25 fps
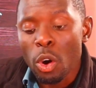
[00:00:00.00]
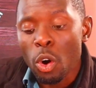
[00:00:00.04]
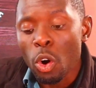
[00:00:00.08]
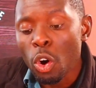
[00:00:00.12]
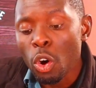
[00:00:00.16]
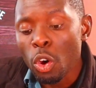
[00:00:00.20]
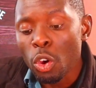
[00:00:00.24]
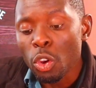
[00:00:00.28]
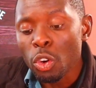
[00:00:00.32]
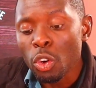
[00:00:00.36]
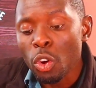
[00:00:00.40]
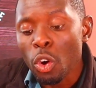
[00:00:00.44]

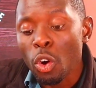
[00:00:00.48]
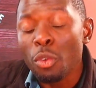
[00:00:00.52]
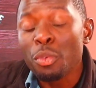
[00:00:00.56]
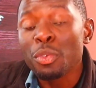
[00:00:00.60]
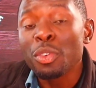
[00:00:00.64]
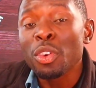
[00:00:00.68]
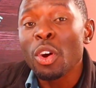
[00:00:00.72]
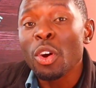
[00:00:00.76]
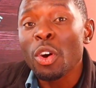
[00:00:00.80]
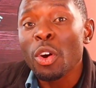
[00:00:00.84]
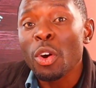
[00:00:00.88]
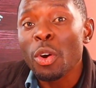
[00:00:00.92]
or
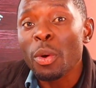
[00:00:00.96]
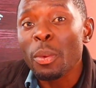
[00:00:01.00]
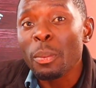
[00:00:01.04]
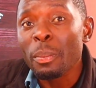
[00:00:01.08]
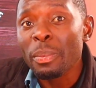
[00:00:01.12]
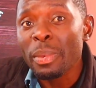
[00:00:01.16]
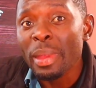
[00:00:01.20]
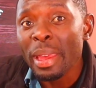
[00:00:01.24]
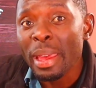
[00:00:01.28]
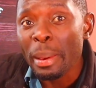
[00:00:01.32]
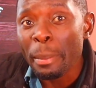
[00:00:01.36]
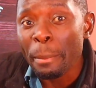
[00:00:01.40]
of your
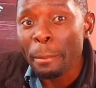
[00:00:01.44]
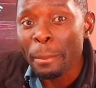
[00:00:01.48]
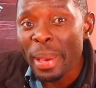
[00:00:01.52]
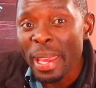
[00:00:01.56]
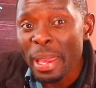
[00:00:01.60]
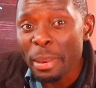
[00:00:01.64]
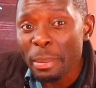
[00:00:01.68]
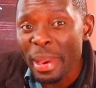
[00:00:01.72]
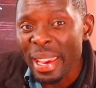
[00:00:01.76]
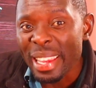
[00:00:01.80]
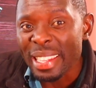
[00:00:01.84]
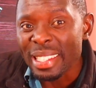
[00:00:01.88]

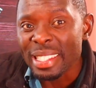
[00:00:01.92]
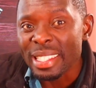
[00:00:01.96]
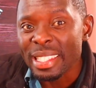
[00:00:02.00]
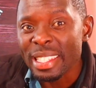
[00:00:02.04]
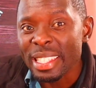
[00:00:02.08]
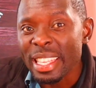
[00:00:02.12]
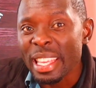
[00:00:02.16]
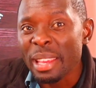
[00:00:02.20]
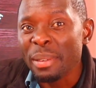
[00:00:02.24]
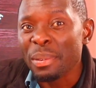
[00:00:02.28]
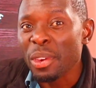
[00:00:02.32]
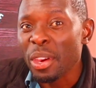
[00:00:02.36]

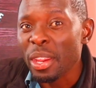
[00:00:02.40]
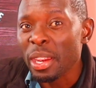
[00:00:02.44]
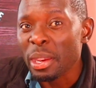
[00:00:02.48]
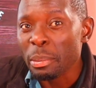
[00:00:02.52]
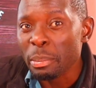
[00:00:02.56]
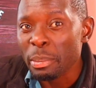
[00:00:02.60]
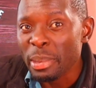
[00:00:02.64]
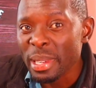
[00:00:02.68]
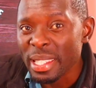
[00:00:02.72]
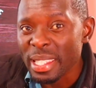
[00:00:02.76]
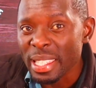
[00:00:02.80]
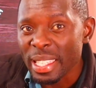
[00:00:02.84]
payments if you're
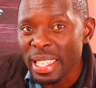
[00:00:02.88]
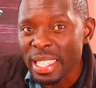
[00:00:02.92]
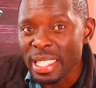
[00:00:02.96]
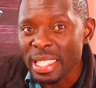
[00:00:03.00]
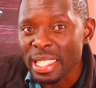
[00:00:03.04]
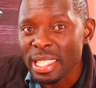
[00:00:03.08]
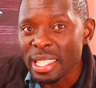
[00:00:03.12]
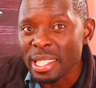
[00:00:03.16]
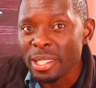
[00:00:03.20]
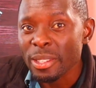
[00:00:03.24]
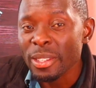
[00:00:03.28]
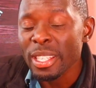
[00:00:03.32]
in
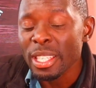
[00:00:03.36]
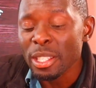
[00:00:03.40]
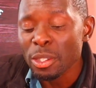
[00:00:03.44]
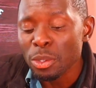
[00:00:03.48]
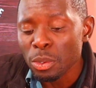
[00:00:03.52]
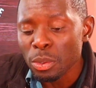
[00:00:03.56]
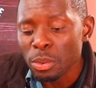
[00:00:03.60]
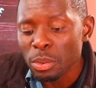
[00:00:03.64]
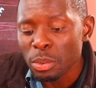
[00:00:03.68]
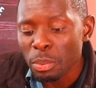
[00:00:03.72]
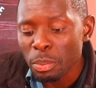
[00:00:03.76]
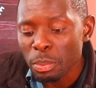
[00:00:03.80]
business. You
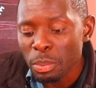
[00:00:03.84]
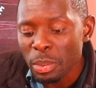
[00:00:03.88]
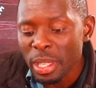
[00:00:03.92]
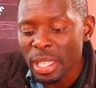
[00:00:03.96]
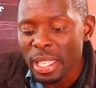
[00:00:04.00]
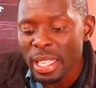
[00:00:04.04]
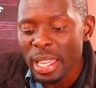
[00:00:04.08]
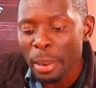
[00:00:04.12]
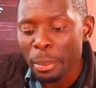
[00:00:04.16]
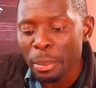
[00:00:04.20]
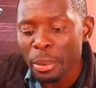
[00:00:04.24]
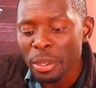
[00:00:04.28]
need to
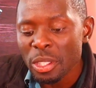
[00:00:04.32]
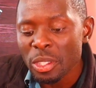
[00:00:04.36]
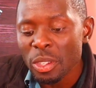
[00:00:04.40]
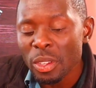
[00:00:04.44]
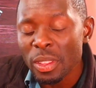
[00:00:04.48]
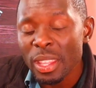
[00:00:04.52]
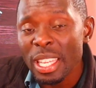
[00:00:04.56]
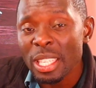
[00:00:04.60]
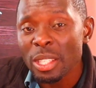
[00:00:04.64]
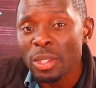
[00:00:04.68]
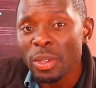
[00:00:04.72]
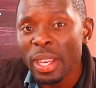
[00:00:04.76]
be in a
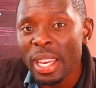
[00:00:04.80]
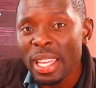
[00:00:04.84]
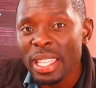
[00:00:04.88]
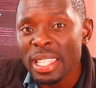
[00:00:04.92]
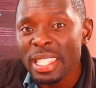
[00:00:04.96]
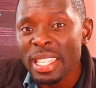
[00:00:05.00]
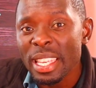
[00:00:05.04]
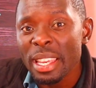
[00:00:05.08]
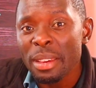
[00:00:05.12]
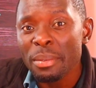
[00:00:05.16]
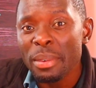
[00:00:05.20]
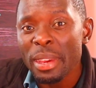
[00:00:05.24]
position that you
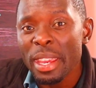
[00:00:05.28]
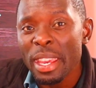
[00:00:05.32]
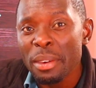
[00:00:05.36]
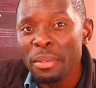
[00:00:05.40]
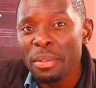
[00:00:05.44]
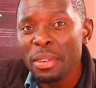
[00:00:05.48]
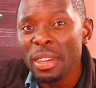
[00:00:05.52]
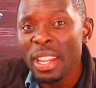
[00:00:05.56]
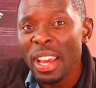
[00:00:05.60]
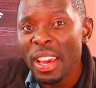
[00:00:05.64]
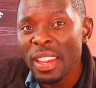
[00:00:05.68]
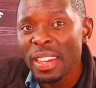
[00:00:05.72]
can save
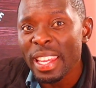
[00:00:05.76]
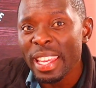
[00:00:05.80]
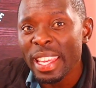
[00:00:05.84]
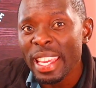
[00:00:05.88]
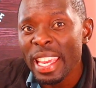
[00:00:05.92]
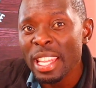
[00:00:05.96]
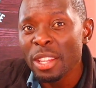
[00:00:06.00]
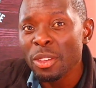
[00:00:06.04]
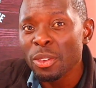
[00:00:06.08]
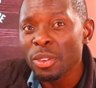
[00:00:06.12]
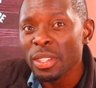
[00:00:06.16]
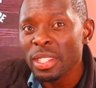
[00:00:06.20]
every now and
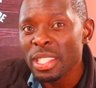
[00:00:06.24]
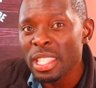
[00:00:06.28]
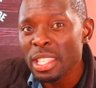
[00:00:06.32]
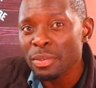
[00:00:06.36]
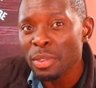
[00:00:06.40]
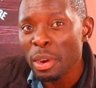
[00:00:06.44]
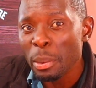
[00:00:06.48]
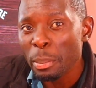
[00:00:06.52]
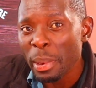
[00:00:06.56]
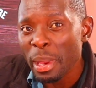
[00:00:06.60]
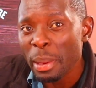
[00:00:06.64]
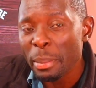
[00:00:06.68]
again. You
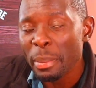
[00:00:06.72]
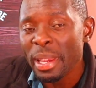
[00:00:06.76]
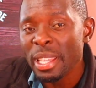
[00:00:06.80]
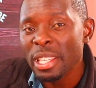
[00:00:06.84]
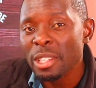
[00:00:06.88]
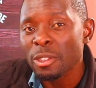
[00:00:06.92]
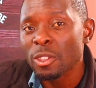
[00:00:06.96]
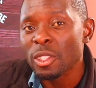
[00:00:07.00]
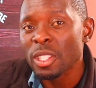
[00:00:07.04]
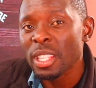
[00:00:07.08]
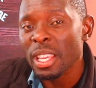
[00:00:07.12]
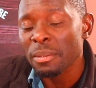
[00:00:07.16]
receive a
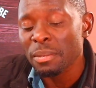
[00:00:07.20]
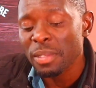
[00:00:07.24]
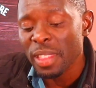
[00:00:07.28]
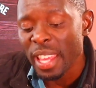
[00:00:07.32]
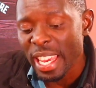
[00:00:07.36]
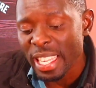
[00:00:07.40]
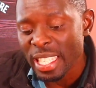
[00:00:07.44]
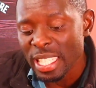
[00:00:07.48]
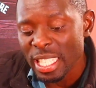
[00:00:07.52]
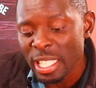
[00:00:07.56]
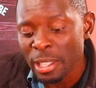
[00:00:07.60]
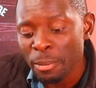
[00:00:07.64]
payment, you save
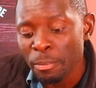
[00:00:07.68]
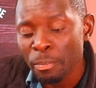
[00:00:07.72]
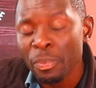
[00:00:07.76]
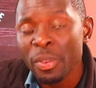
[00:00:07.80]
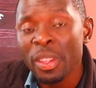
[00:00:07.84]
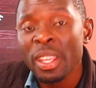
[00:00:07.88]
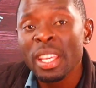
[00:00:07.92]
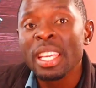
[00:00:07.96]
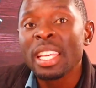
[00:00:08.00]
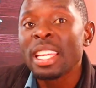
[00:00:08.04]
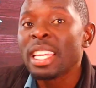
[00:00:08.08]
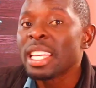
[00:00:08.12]
30,
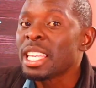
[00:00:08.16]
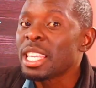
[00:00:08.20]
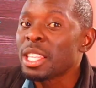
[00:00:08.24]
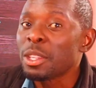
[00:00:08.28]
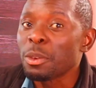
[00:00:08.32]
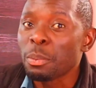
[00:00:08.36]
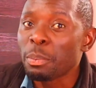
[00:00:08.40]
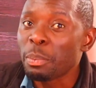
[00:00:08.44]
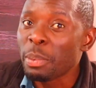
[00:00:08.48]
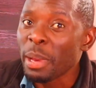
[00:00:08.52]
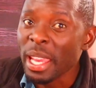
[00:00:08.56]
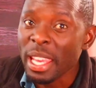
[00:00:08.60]

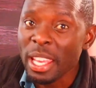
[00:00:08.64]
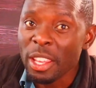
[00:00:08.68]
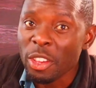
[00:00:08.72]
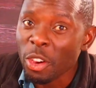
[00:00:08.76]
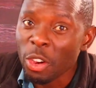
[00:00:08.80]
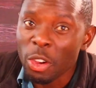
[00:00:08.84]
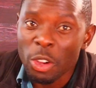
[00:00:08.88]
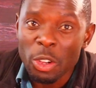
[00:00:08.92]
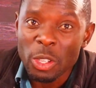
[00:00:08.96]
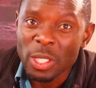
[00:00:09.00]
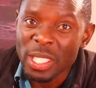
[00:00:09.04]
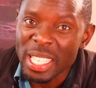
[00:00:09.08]
You pay
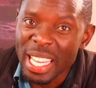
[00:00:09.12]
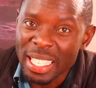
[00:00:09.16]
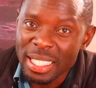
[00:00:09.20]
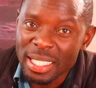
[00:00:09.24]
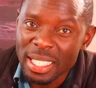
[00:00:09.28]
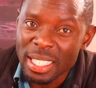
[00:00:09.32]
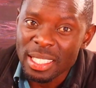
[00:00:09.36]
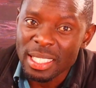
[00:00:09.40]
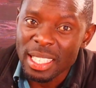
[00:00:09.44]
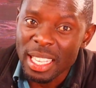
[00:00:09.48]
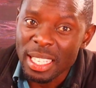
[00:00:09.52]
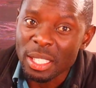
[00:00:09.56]
your
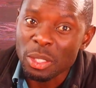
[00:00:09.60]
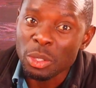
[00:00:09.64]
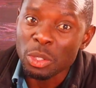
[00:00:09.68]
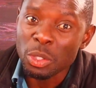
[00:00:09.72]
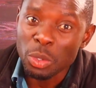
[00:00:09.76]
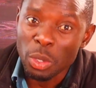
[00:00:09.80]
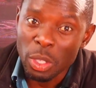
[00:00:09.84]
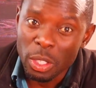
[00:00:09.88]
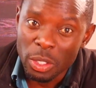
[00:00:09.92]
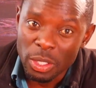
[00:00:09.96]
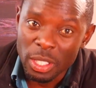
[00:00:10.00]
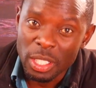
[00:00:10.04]
taxes as
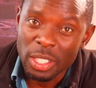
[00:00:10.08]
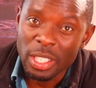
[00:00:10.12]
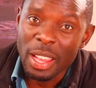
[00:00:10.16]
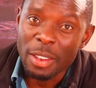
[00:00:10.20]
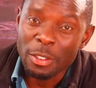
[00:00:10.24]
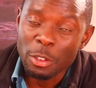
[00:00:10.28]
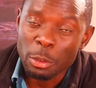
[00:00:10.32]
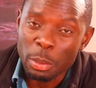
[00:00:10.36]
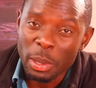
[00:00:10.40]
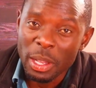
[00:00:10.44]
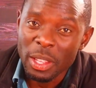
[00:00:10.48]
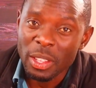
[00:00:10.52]
usual. You see, you
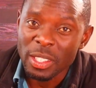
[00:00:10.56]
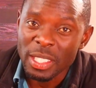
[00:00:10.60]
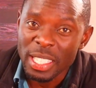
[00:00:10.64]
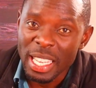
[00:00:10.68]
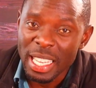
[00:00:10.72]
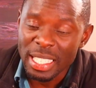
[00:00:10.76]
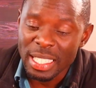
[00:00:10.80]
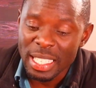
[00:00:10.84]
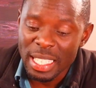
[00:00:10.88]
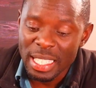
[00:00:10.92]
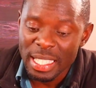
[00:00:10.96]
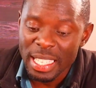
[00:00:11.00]
have to pay your
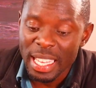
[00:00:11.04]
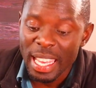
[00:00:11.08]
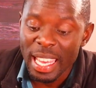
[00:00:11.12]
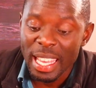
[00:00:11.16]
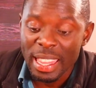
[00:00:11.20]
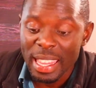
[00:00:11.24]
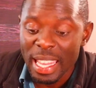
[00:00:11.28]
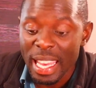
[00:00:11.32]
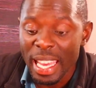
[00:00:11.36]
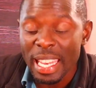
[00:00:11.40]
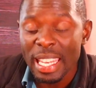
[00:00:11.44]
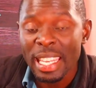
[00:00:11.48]
taxes,
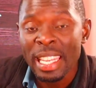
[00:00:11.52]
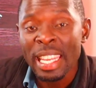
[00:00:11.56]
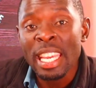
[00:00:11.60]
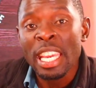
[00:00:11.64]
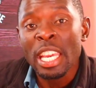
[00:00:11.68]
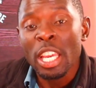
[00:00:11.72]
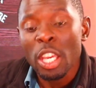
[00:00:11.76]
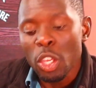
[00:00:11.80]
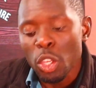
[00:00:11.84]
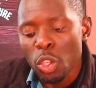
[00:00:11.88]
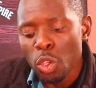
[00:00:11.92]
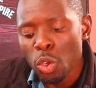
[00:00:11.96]
and then
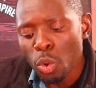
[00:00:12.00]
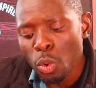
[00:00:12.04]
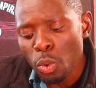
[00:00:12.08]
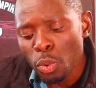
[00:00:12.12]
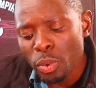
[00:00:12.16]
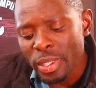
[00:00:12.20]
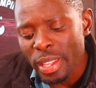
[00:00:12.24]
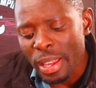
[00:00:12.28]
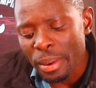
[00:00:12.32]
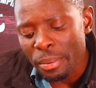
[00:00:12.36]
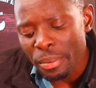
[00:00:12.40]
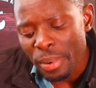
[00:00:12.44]

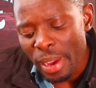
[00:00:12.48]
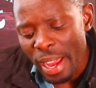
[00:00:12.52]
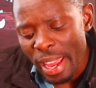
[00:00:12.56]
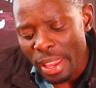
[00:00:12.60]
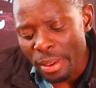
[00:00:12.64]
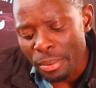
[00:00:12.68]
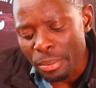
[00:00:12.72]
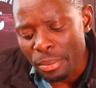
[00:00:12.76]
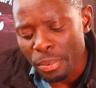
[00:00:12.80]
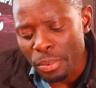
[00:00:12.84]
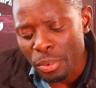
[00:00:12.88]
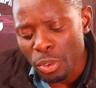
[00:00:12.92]
you
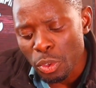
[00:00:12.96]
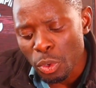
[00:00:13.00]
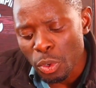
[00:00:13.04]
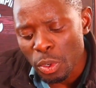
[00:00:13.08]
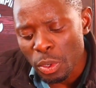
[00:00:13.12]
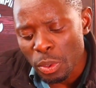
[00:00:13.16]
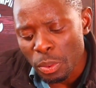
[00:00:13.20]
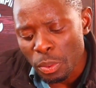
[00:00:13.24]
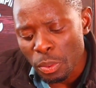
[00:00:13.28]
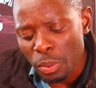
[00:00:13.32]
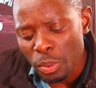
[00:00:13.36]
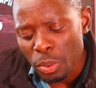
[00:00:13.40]
survive.
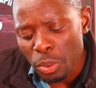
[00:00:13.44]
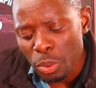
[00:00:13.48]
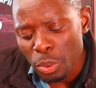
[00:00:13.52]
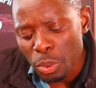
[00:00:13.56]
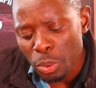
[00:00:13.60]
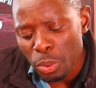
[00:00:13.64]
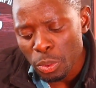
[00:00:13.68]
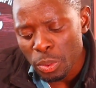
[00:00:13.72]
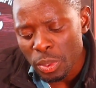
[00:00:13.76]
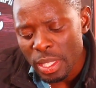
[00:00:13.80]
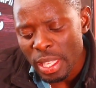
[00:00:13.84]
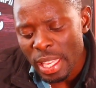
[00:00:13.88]

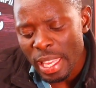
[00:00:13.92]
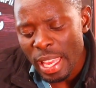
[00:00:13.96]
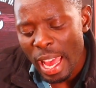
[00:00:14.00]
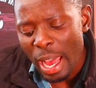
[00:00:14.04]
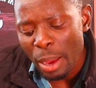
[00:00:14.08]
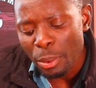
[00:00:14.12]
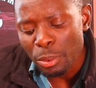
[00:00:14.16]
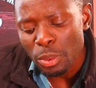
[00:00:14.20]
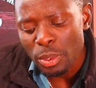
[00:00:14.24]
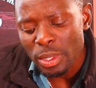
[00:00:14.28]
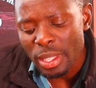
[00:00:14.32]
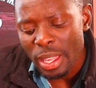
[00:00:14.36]
You see
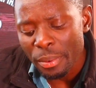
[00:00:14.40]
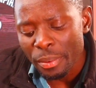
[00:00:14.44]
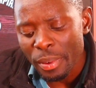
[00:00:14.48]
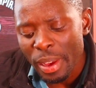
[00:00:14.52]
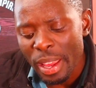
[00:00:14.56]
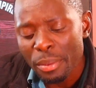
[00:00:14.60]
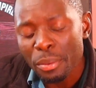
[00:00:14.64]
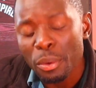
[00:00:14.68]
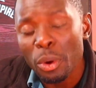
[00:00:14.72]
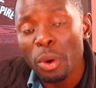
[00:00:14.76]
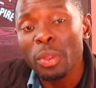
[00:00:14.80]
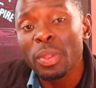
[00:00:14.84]
how to
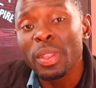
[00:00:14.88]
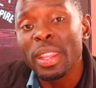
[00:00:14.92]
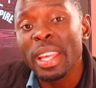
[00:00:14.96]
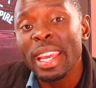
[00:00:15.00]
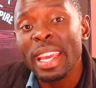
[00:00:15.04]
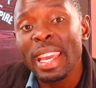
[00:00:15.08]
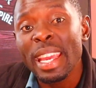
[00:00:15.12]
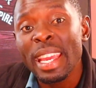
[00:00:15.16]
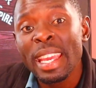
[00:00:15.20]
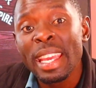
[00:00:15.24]
survive on